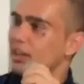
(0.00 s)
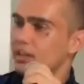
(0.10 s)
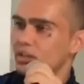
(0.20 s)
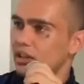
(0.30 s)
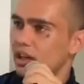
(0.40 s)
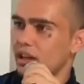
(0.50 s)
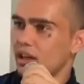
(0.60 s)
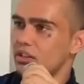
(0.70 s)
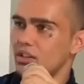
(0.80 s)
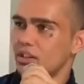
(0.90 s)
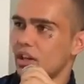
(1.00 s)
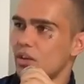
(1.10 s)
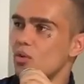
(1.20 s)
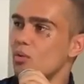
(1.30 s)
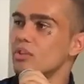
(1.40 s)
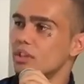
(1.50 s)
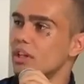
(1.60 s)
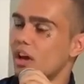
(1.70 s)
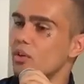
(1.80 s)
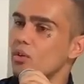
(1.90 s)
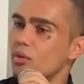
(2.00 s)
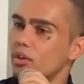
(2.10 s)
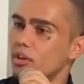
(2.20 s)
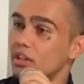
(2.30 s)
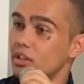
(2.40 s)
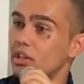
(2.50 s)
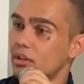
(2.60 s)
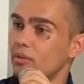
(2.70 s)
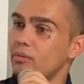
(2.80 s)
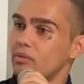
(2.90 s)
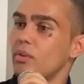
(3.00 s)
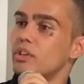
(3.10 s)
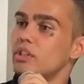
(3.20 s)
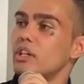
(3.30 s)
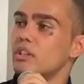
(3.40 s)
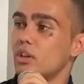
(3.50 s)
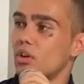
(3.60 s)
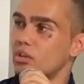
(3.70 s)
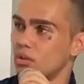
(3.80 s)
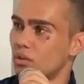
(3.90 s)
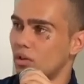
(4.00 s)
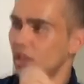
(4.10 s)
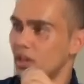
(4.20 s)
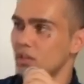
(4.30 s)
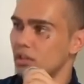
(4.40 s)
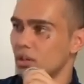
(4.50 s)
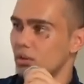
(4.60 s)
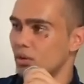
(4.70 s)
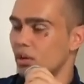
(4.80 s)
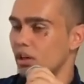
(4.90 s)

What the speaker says: it was like I knew it was. I knew the first chance that I got to do it, I was gonna do it.